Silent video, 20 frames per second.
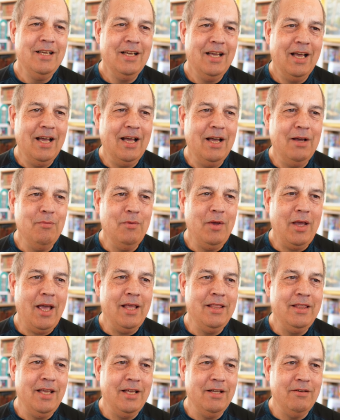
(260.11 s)
Um,
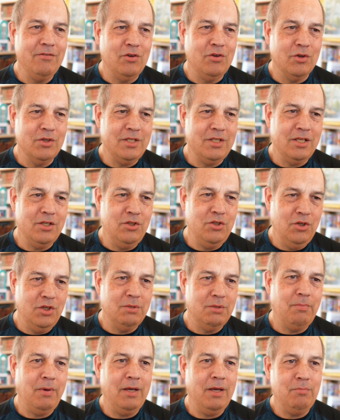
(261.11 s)
and then, of course, there's
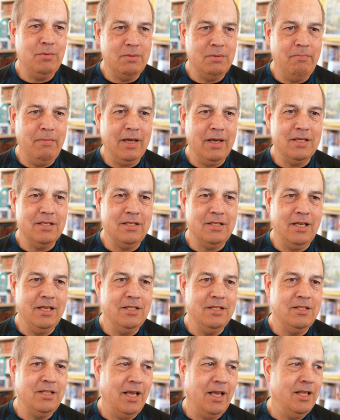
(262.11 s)
newspapers,
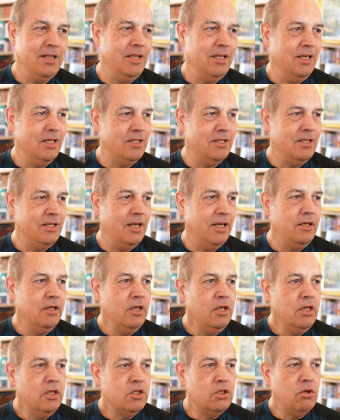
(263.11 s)
magazines, and the internet.
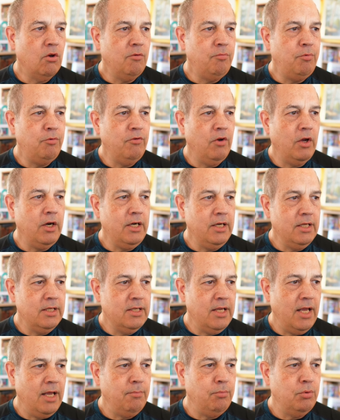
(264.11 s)
So I've provided
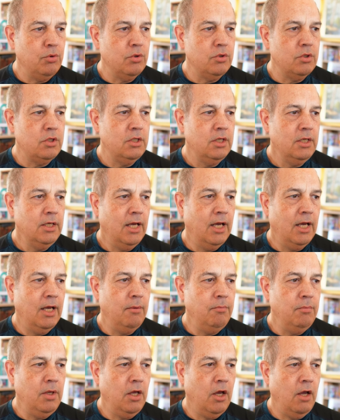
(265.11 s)
examples.
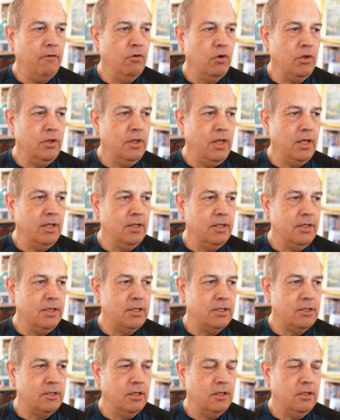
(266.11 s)
Um, I've then
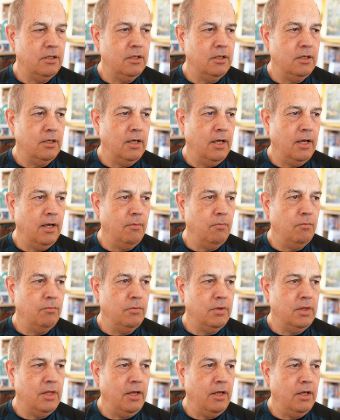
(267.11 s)
listed
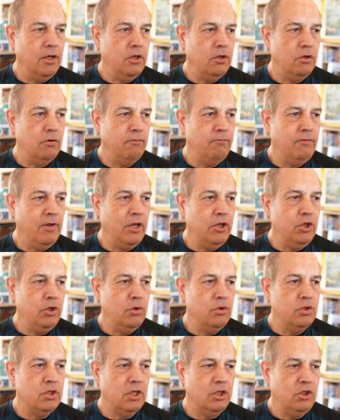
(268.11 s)
um, their
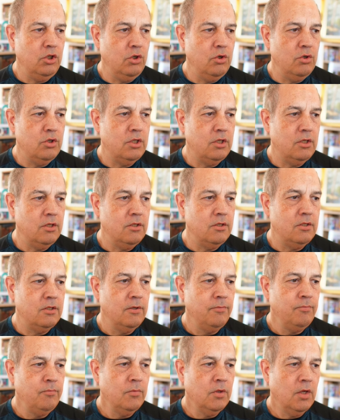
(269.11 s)
values and uses.
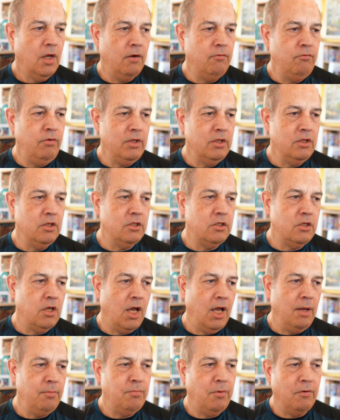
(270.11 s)
I've written the
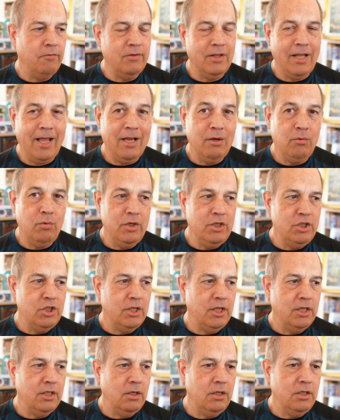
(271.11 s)
type of language
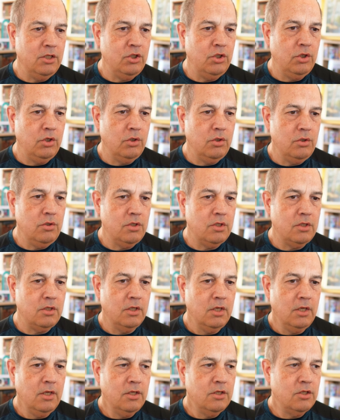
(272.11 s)
that is used.
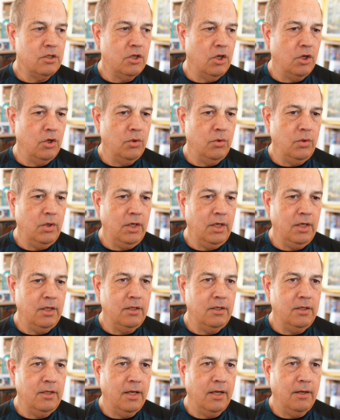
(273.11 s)
So
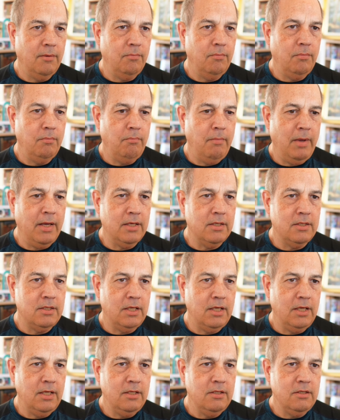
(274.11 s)
in um,
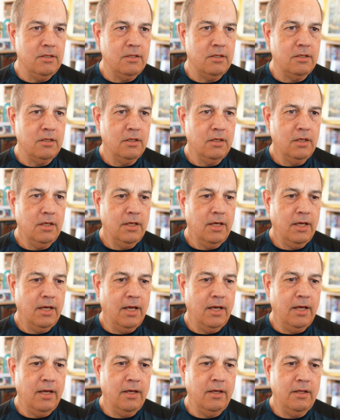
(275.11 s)
magazines,
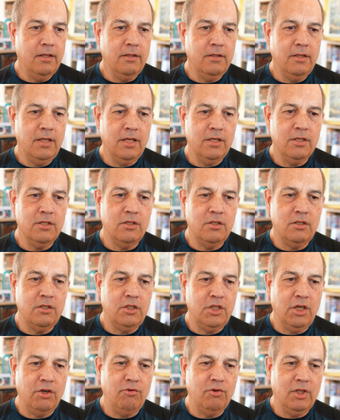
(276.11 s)
uh, there's
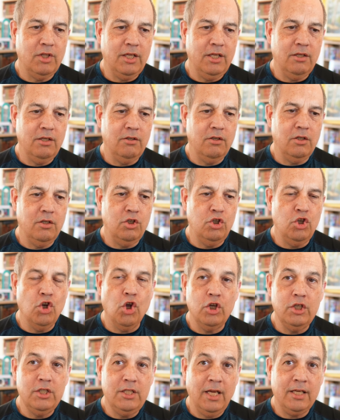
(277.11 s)
generally
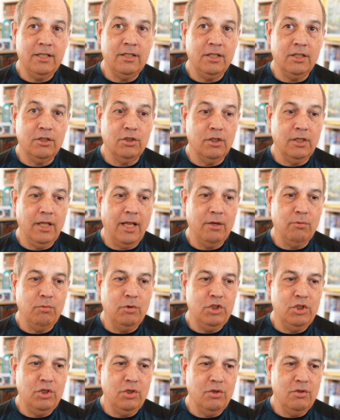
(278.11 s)
non technical
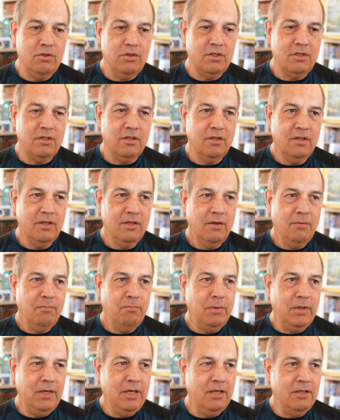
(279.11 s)
language used,
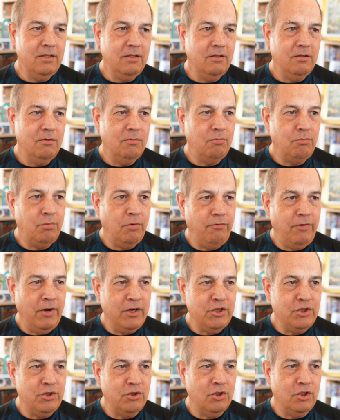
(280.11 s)
but in
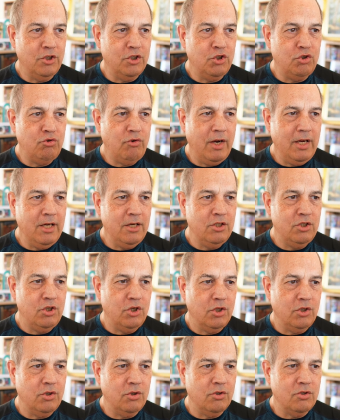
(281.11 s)
professional and trade
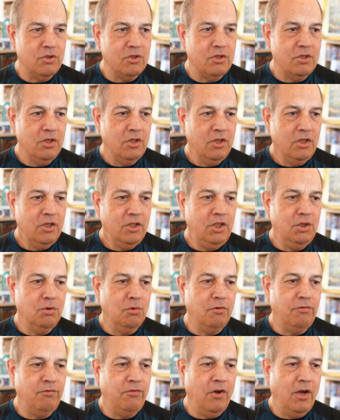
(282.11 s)
journals,
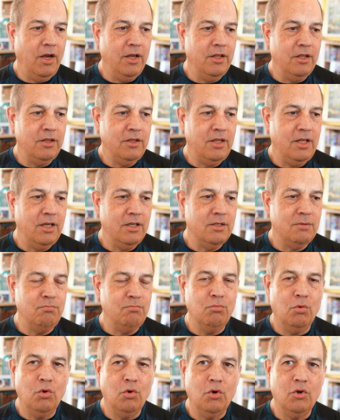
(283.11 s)
you'll find that there's
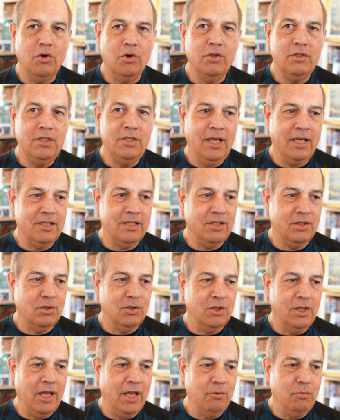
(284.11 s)
more
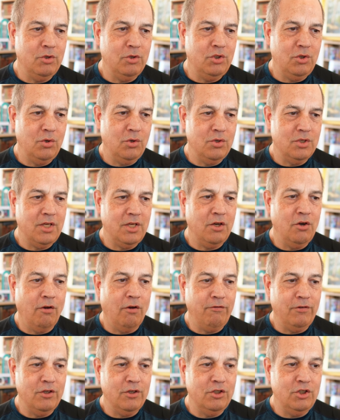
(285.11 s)
technical language used and
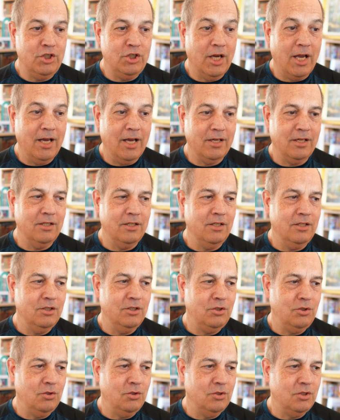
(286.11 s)
often jargon
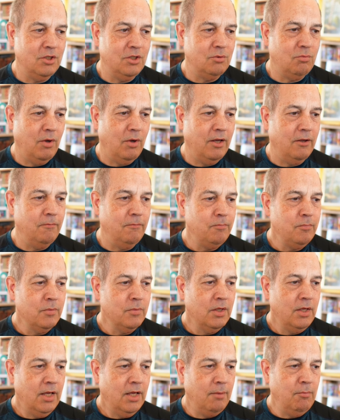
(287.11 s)
is used as well.
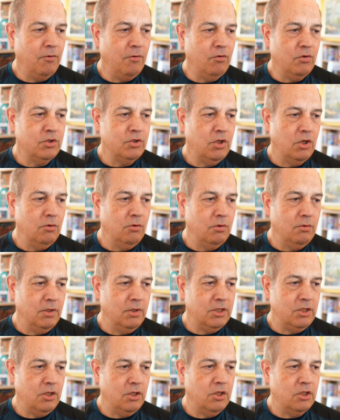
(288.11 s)
Um, I've also
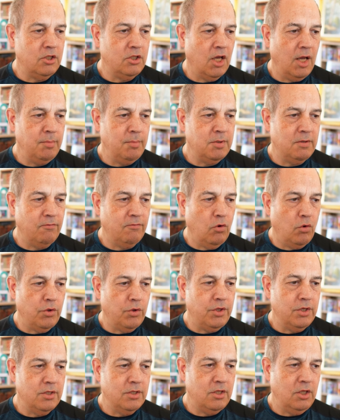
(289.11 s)
listed the types of
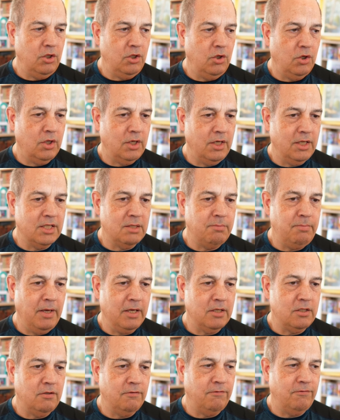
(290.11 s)
authors that you can
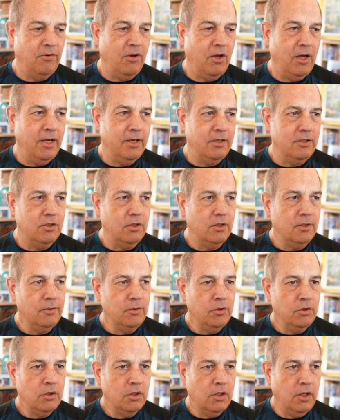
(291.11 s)
expect to find
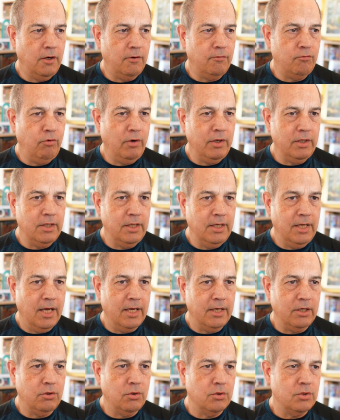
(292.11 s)
that have written the
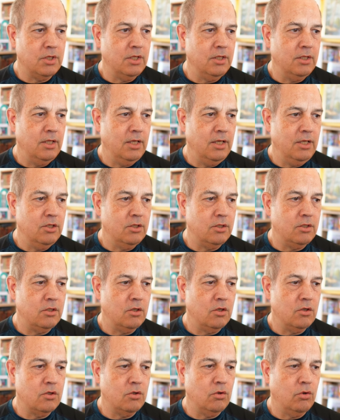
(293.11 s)
articles in these
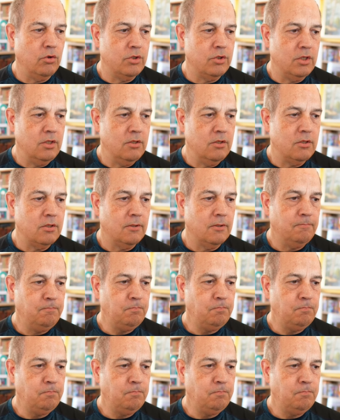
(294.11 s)
sources.